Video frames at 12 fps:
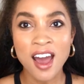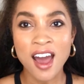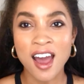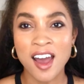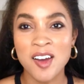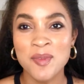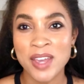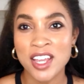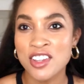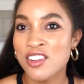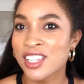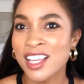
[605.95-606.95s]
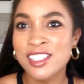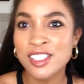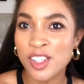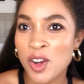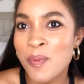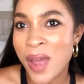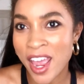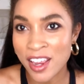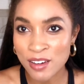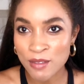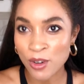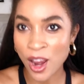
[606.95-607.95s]
And you're like still
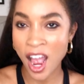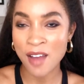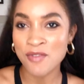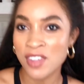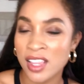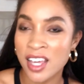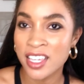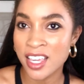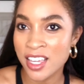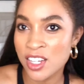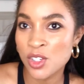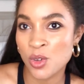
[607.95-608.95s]
paying for half the luggage,